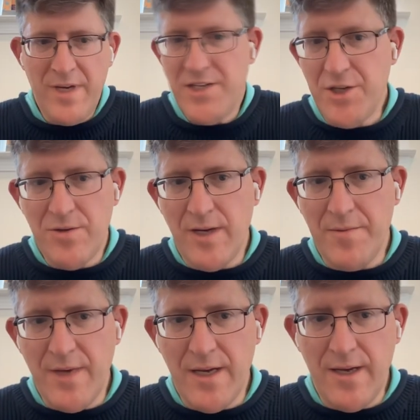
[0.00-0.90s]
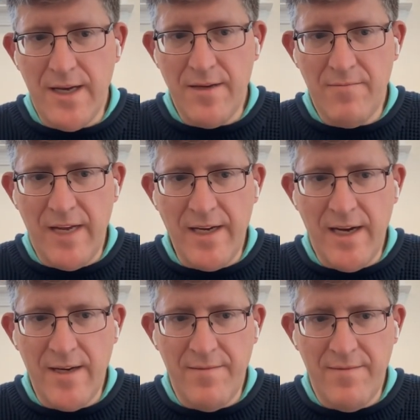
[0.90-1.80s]
For me too, I, I, I
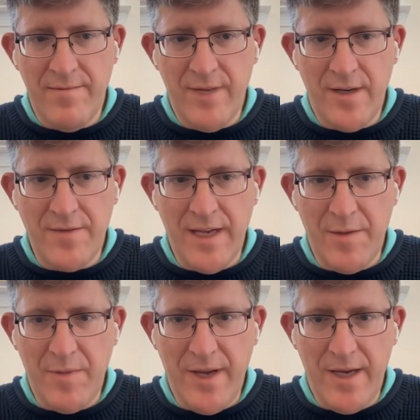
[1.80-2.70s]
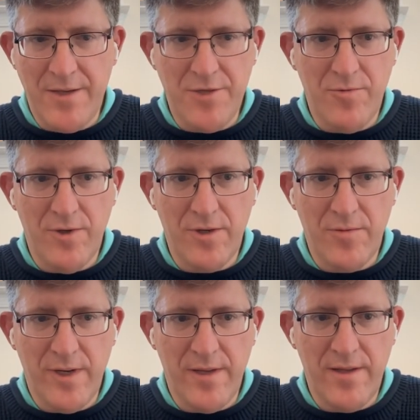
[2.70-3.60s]
got involved in MMA to
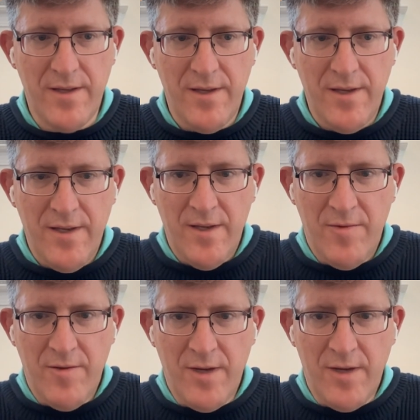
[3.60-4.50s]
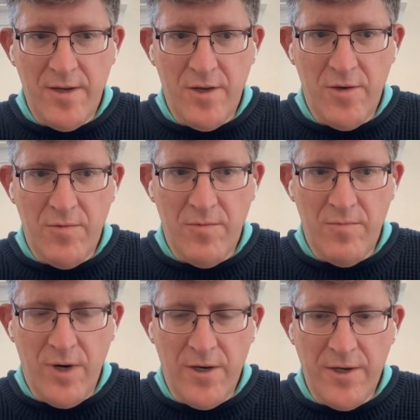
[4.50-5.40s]
work with, uh, you know,
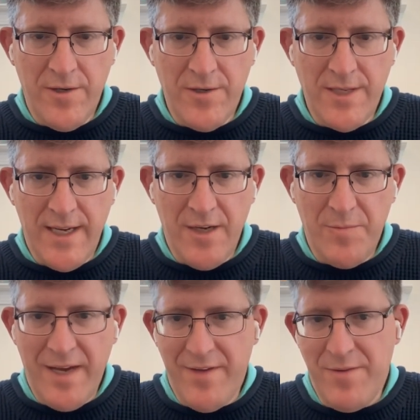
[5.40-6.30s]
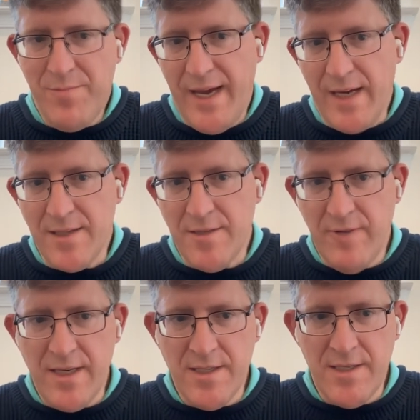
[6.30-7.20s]
marketers to help have impact, to
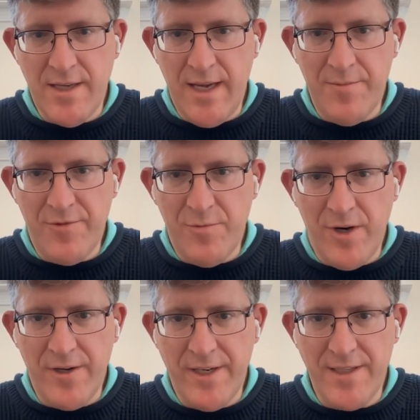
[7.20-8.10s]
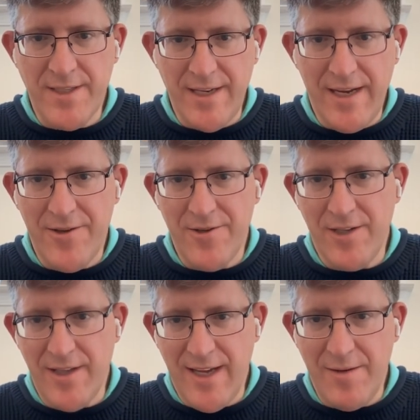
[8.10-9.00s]
raise the game for marketing together,
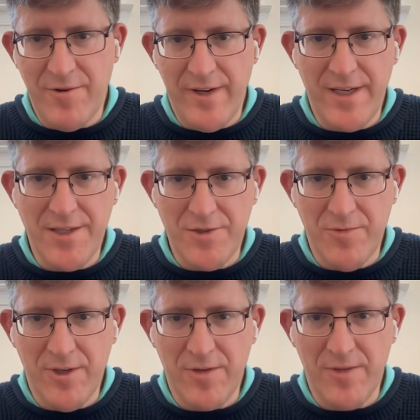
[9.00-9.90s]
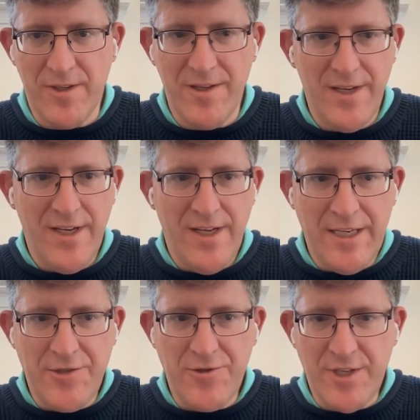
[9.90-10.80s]
collaborating, to work with
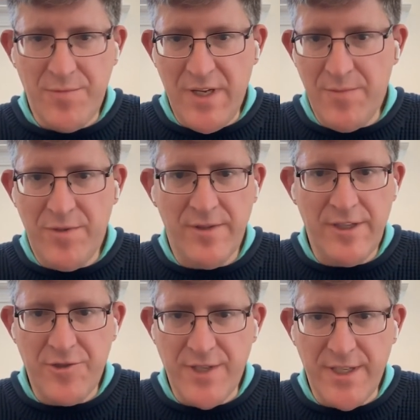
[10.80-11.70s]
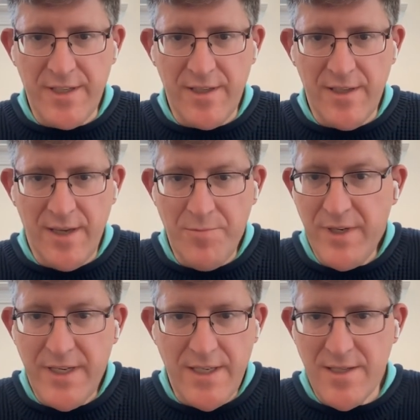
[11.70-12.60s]
interesting people and interesting
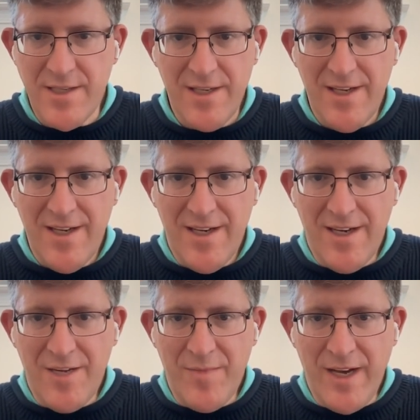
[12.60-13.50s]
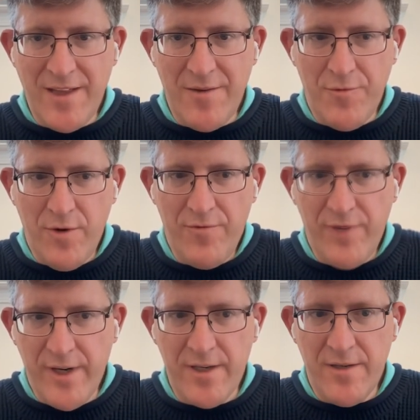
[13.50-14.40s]
companies um, at the
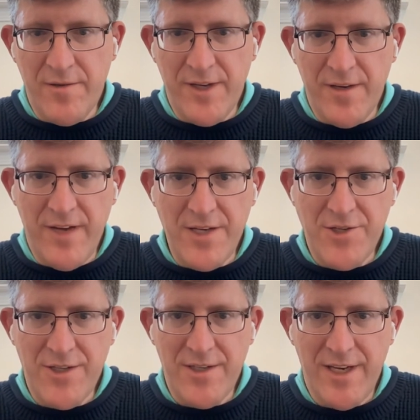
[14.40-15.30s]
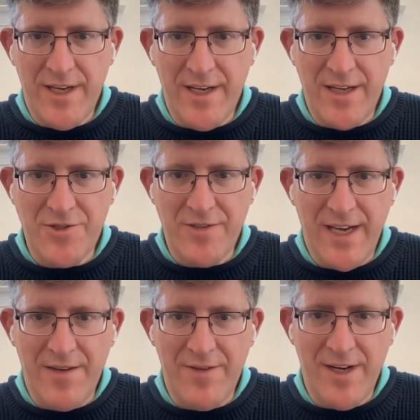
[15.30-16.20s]
forefront of innovation, and actually
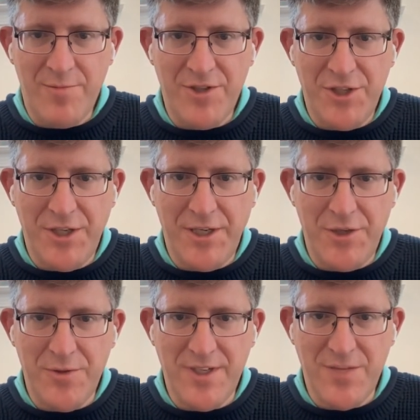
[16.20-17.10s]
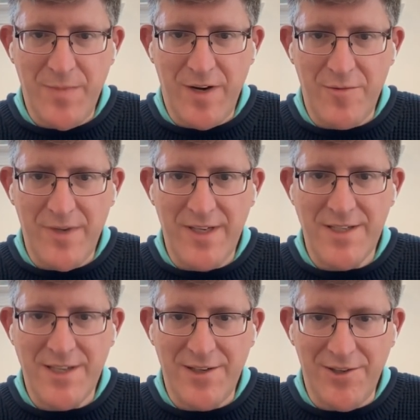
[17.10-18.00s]
have an opportunity to do
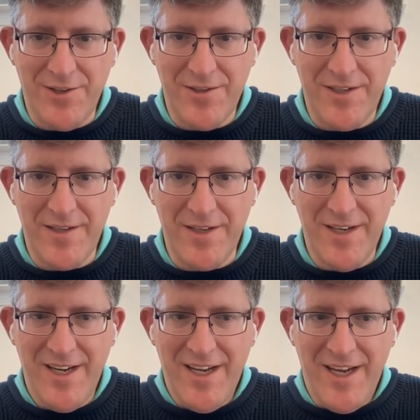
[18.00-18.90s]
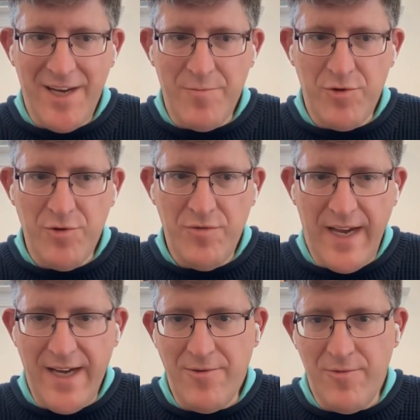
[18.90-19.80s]
experiments and learn and and prove
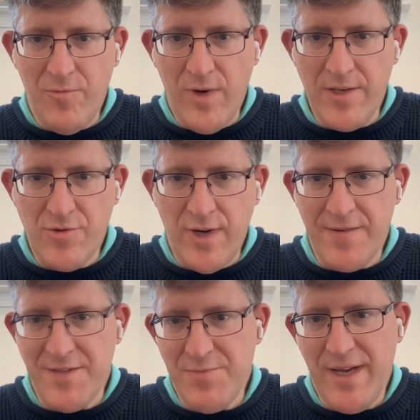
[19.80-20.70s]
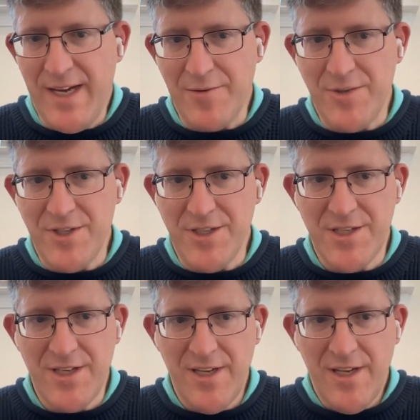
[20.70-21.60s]
out what drives impact, which
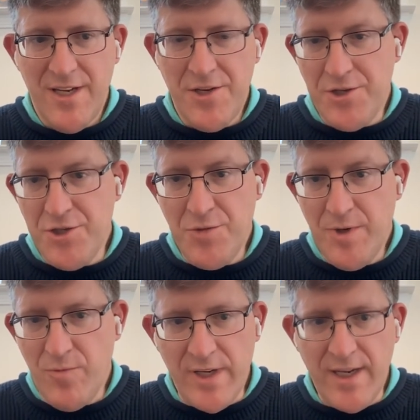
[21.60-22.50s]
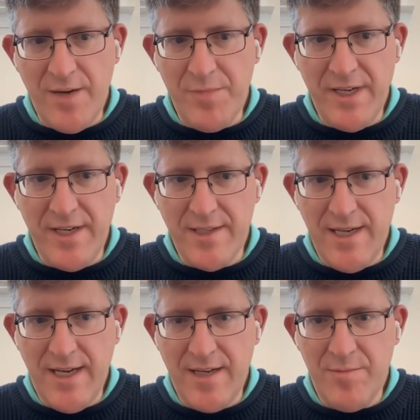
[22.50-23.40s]
is you can do it one company at a
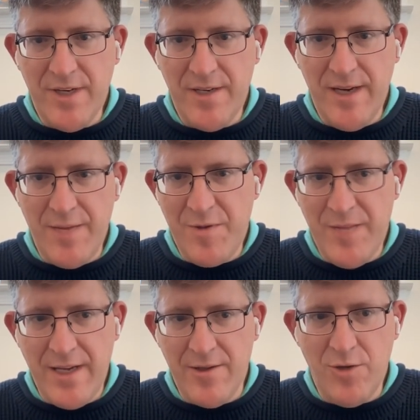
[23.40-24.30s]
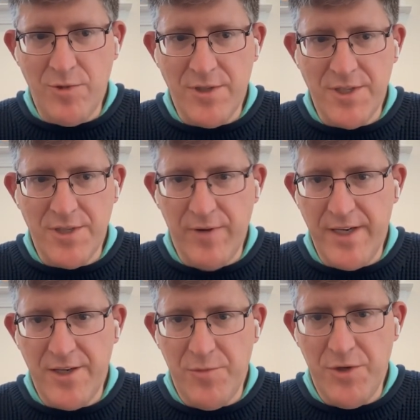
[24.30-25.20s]
time, but MMA Global is a
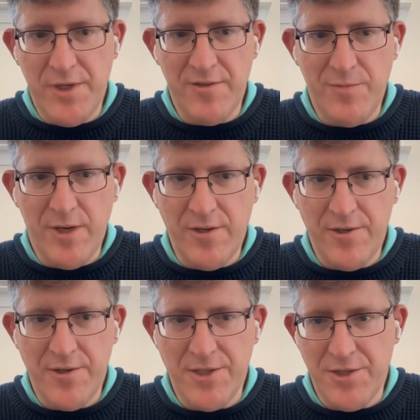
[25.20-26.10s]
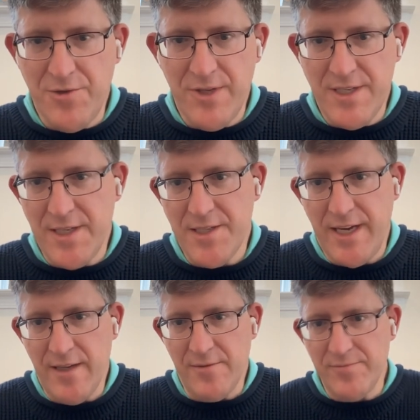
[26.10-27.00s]
great community of marketers to do this at
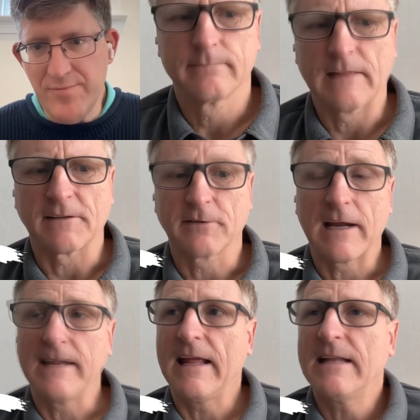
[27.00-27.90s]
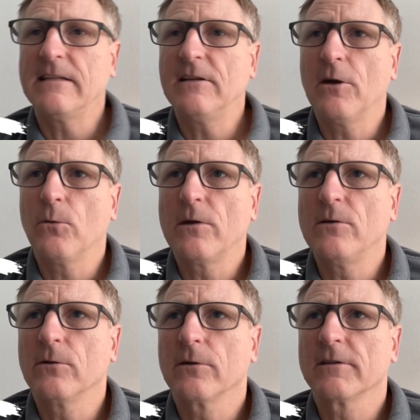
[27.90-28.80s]
scale. That's right. And you know, when
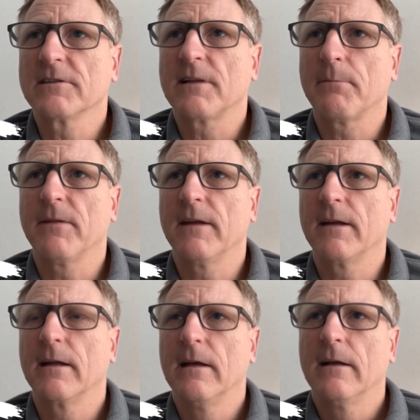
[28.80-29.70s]
you learn something